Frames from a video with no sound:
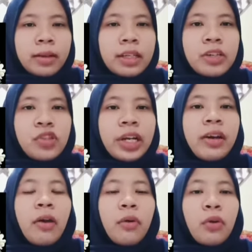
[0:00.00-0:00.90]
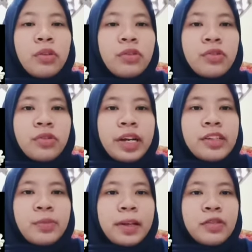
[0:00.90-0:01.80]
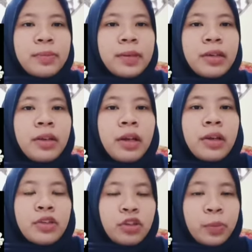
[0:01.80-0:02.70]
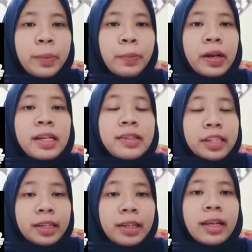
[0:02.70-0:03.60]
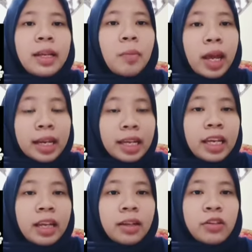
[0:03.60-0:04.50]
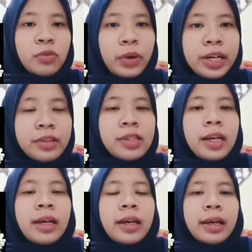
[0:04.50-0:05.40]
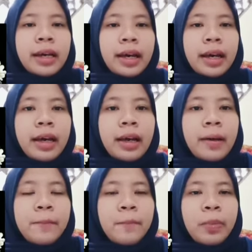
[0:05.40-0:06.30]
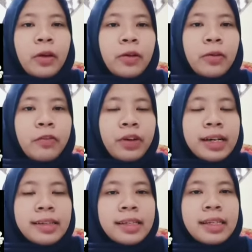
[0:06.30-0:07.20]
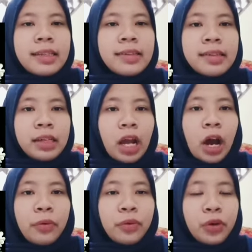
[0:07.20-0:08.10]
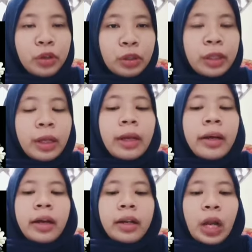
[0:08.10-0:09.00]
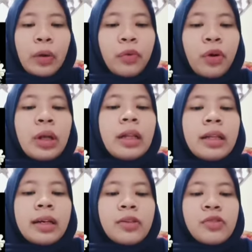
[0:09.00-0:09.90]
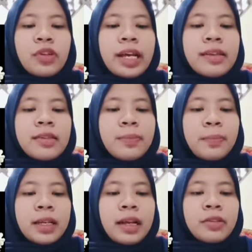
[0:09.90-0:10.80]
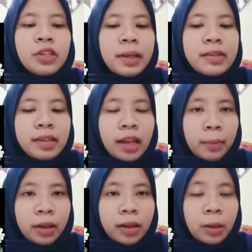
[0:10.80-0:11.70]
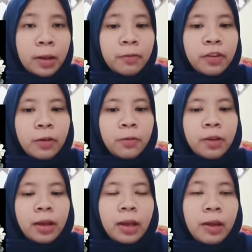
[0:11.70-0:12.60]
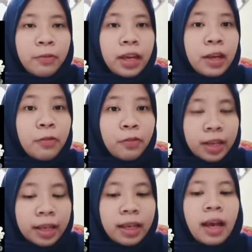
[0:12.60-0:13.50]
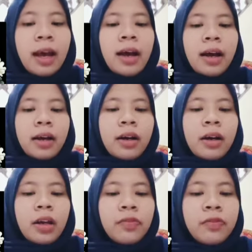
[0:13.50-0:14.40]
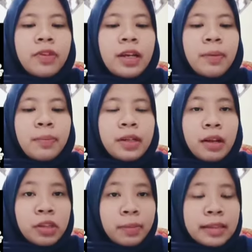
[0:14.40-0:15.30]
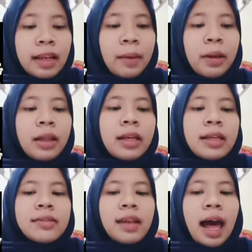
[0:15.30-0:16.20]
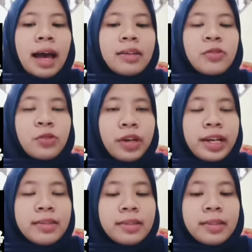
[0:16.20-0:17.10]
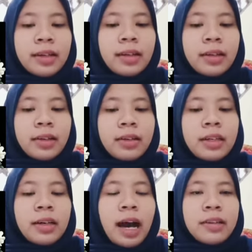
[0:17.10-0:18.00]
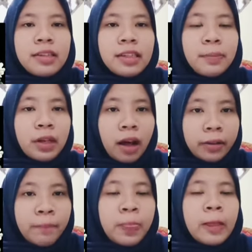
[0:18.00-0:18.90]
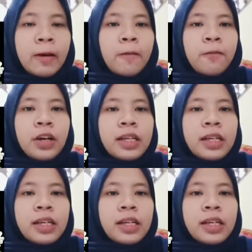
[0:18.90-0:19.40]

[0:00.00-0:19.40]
The general rule stress placement to be predicted in many English words. The first is noun rule. Noun rule stress penultimate syllable if heavy. If the penultimate syllable is light, stress the antepenult. For